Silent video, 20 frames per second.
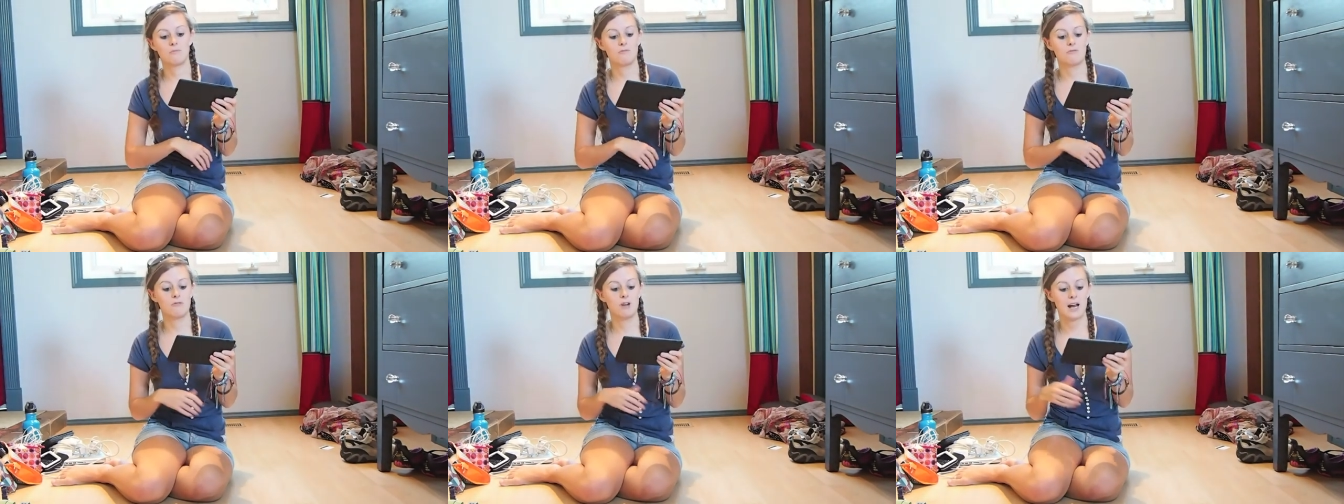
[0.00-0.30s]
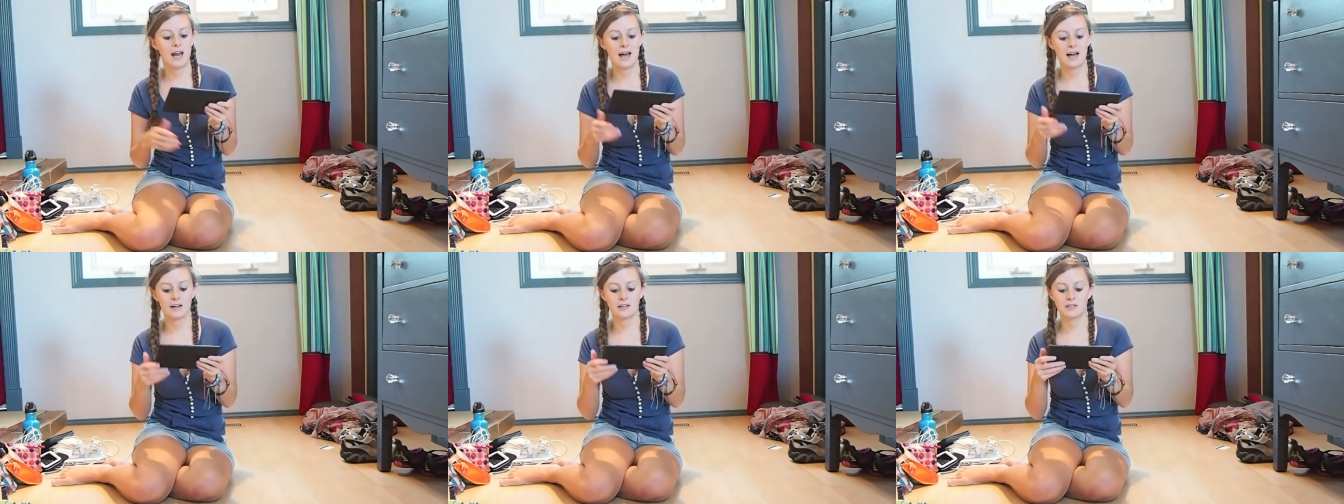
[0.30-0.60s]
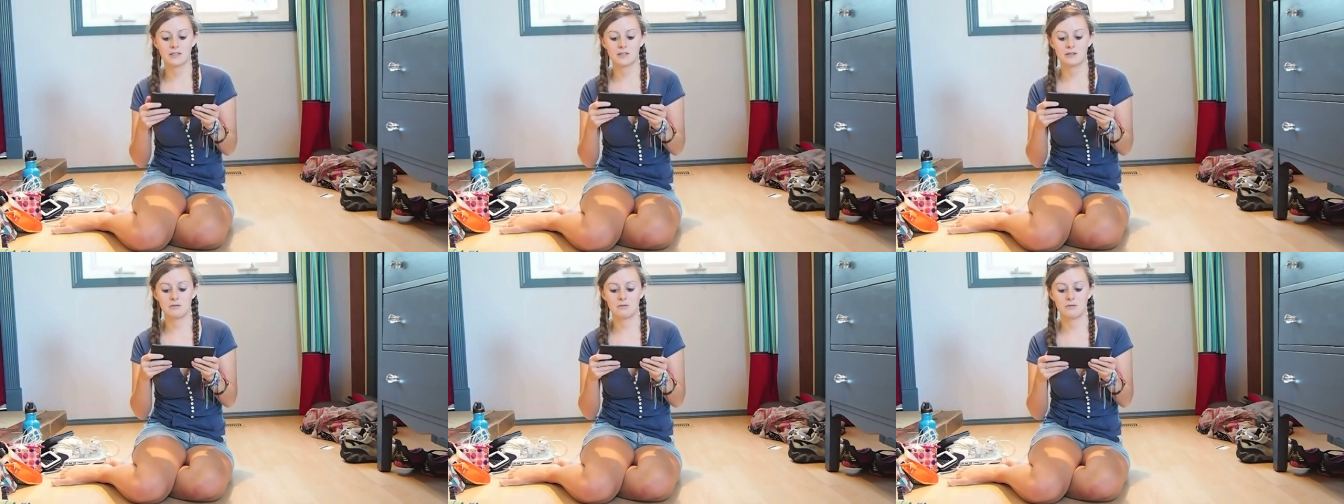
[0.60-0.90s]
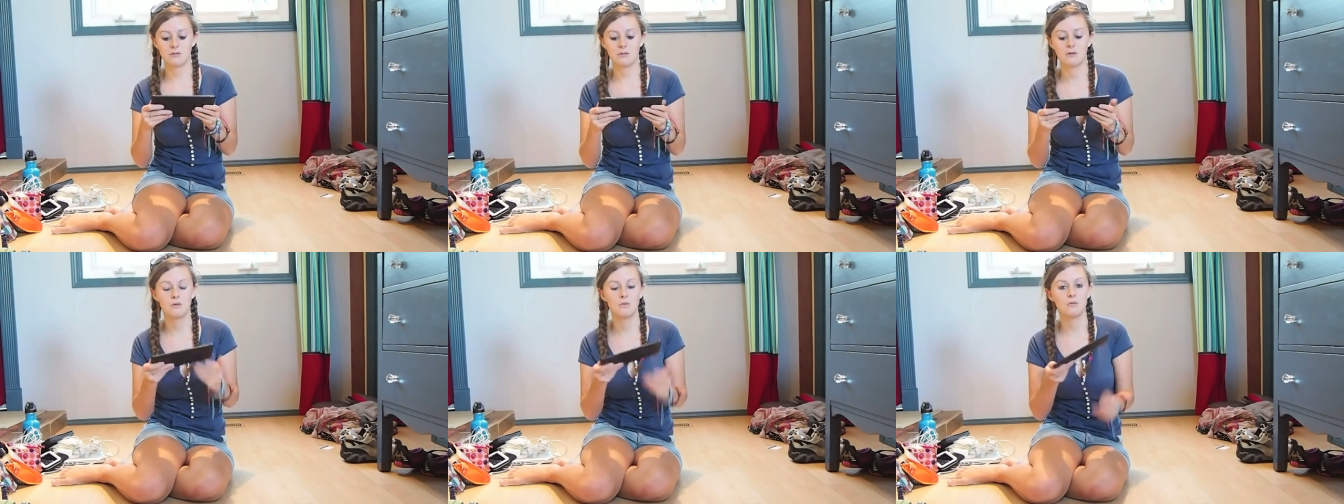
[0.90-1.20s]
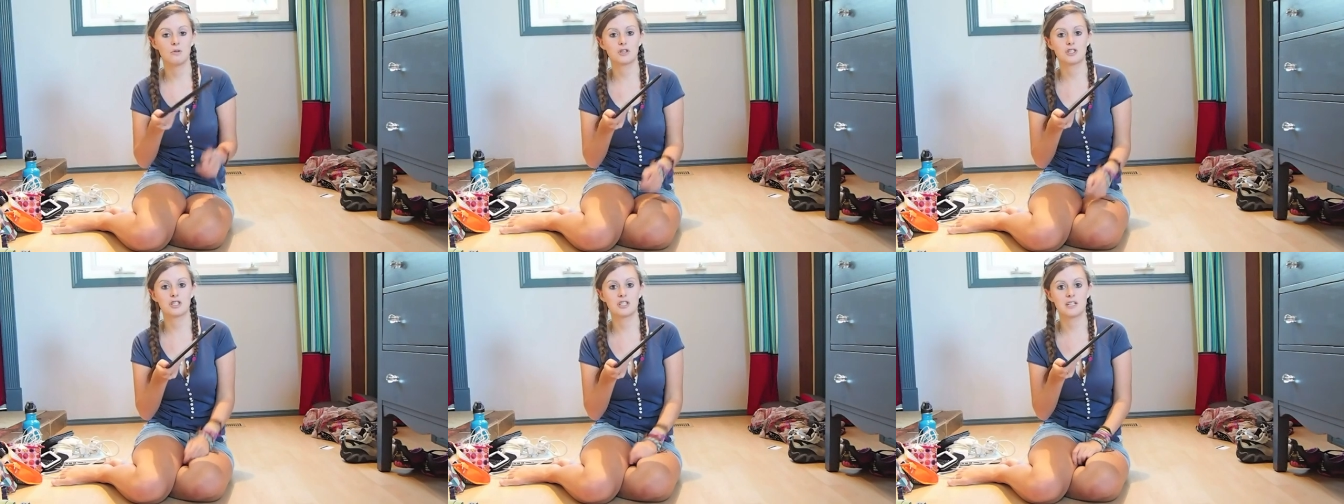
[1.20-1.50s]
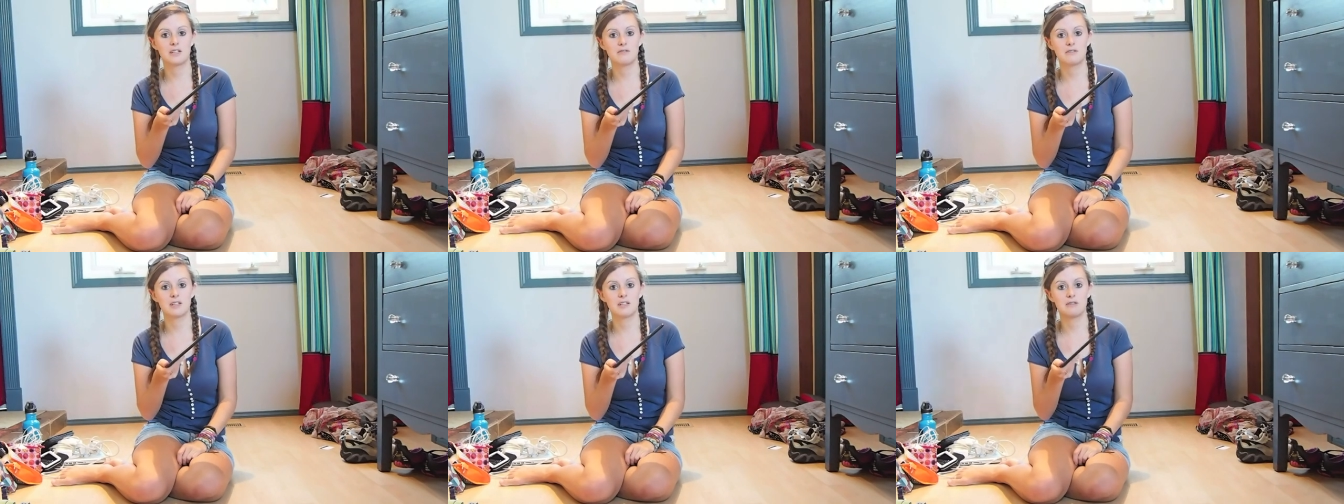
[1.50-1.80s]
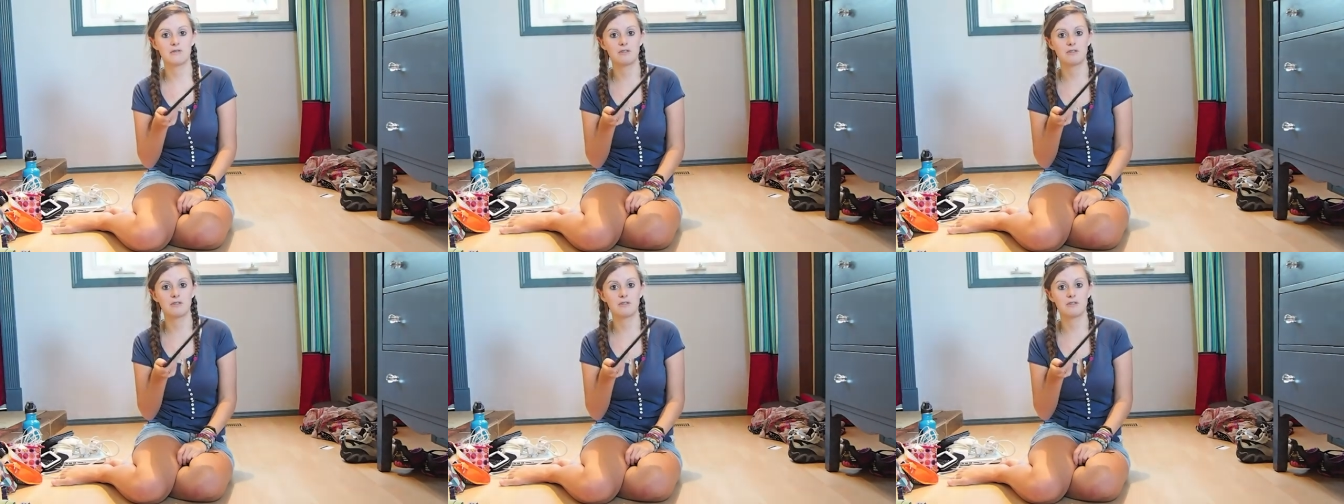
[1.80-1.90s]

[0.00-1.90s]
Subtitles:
relax and watch TV